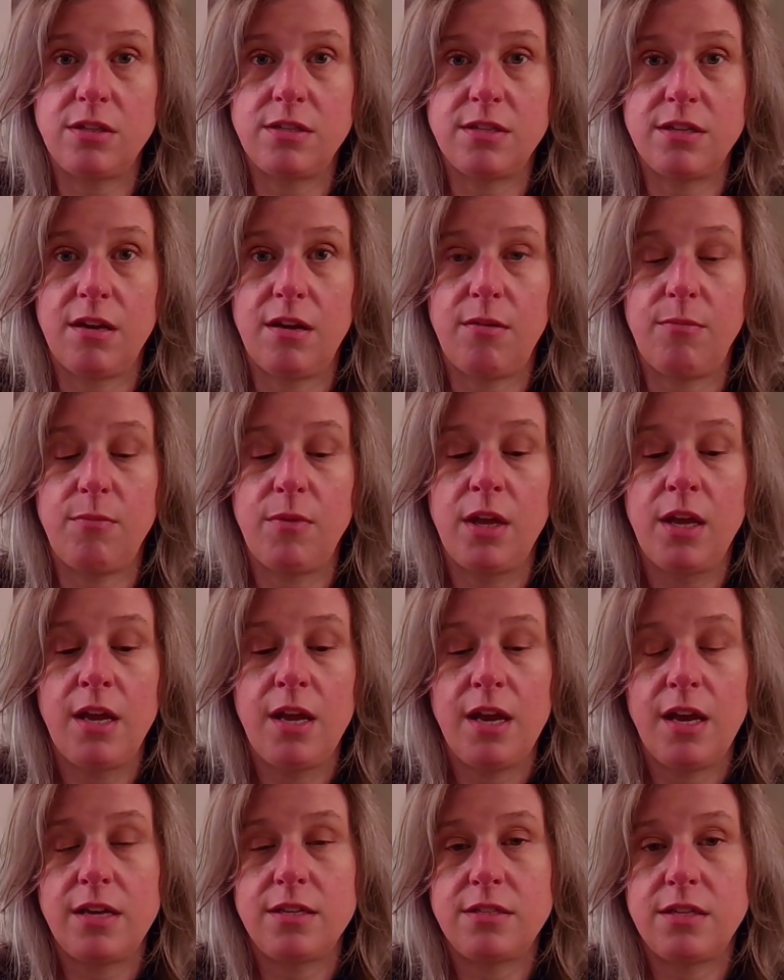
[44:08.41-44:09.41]
Some
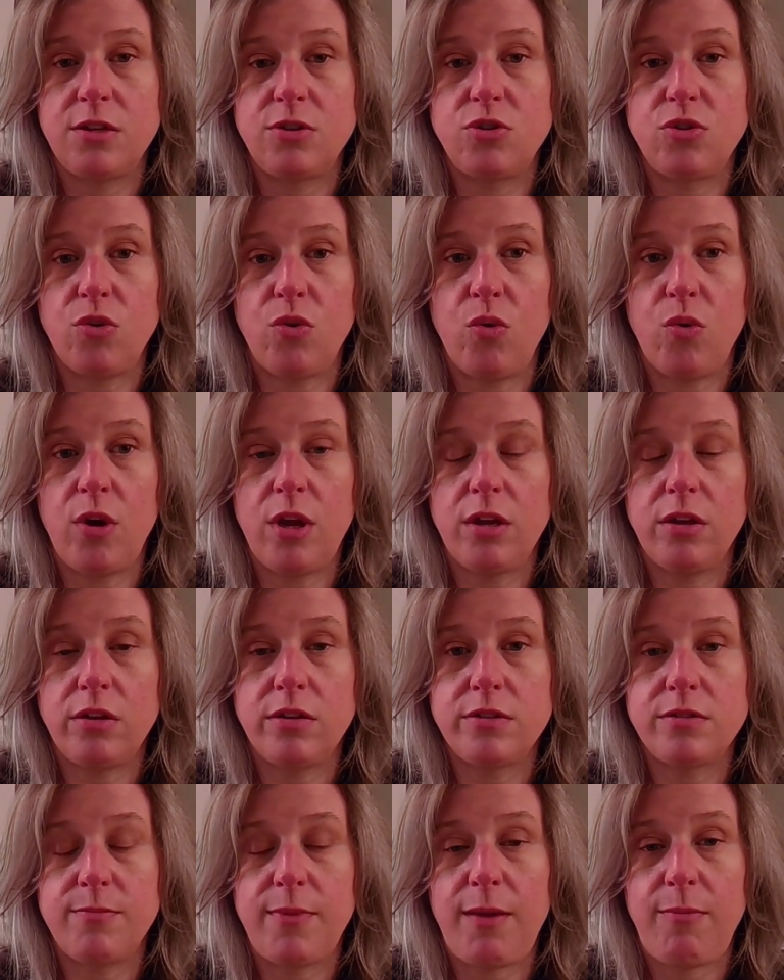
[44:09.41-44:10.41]
essential
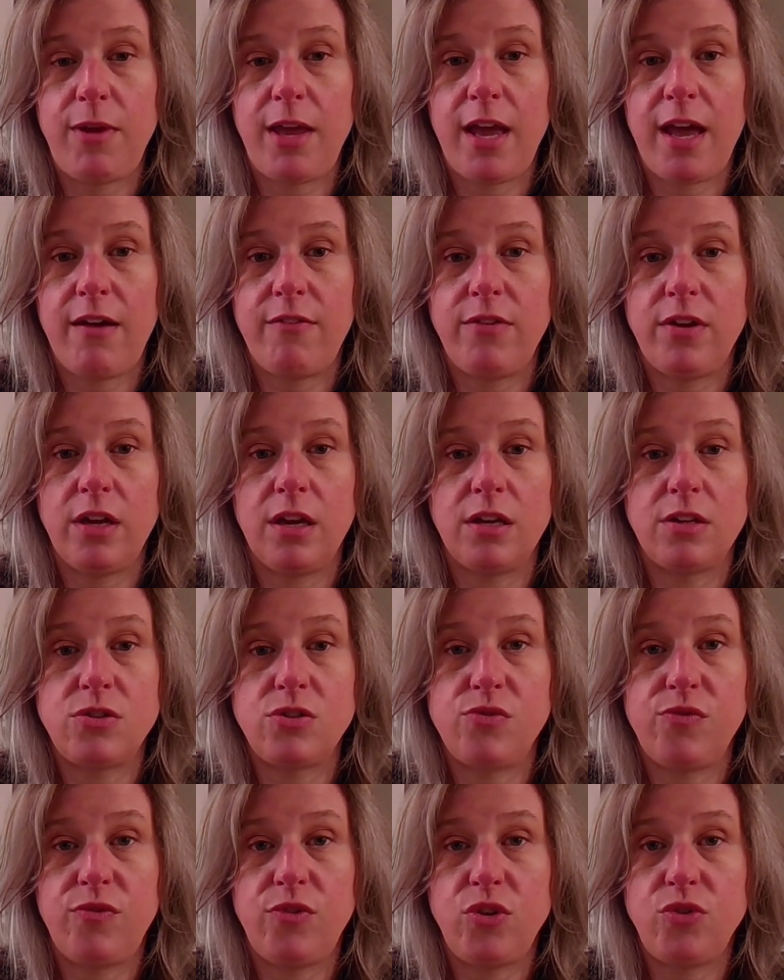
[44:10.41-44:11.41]
oils, maybe having a
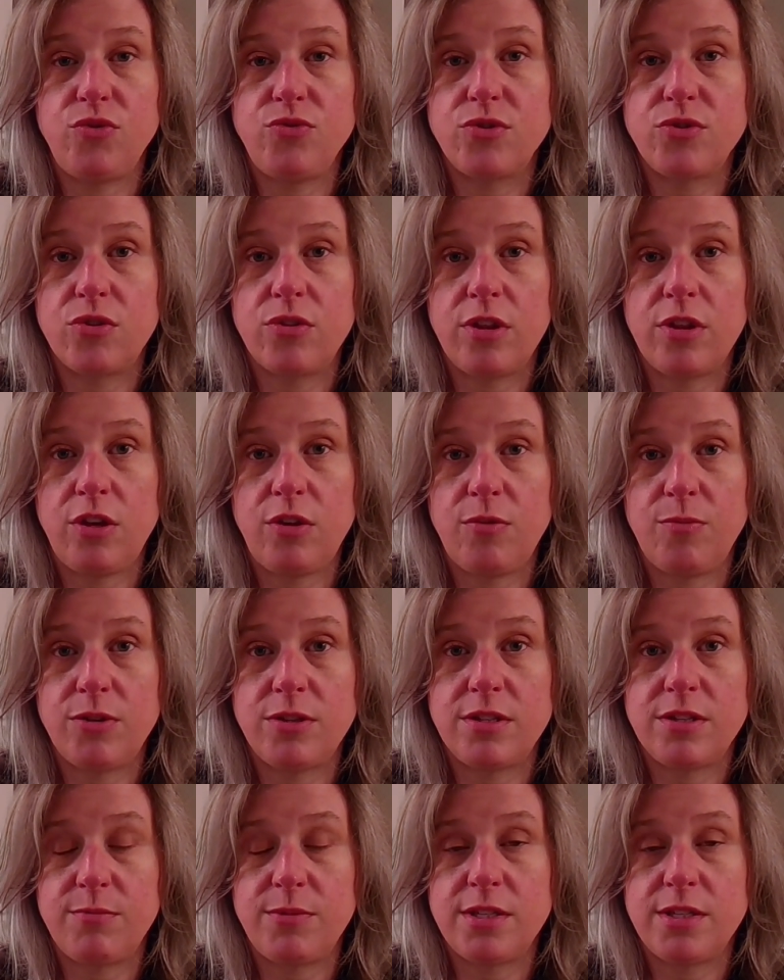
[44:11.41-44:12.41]
diffuser that you put
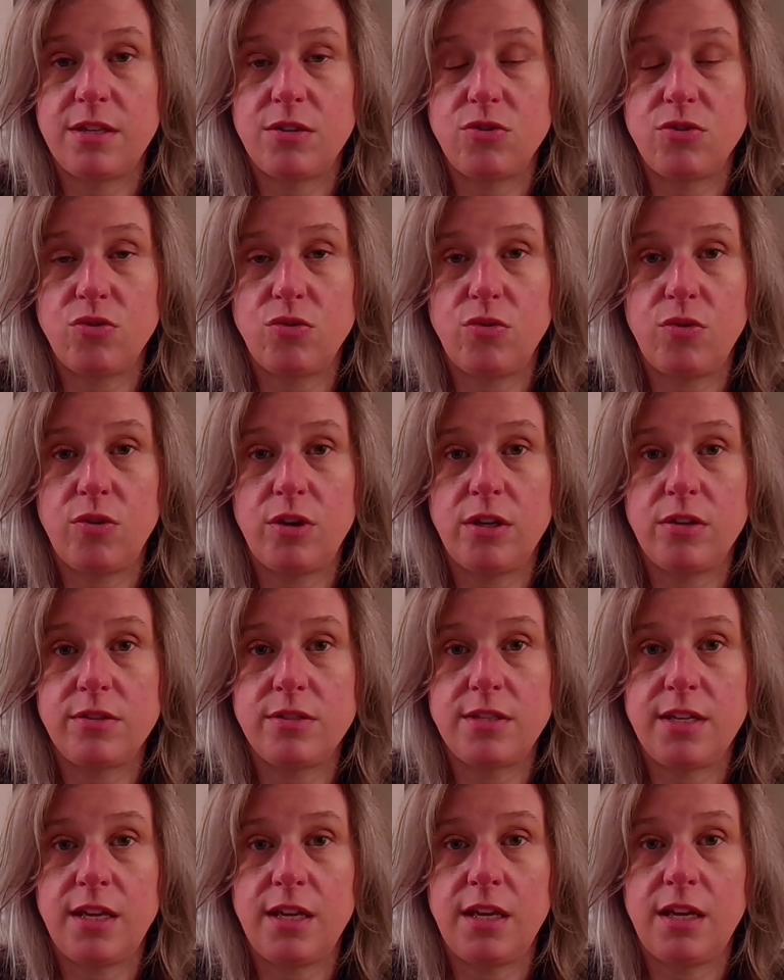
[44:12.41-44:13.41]
some essential
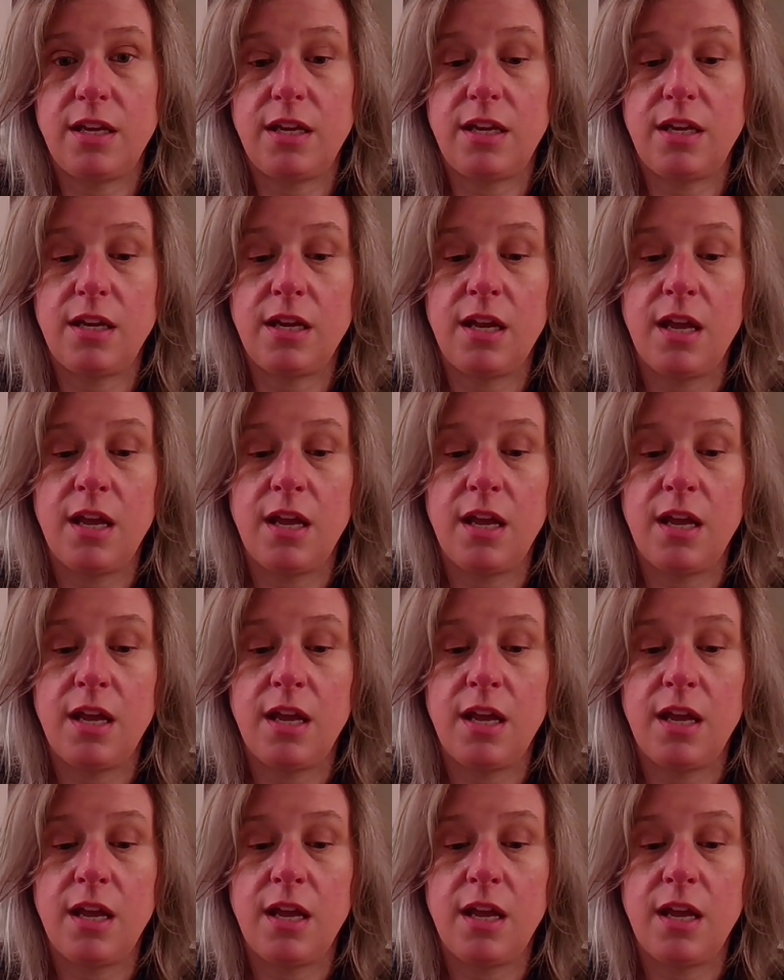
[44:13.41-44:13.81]
oils in,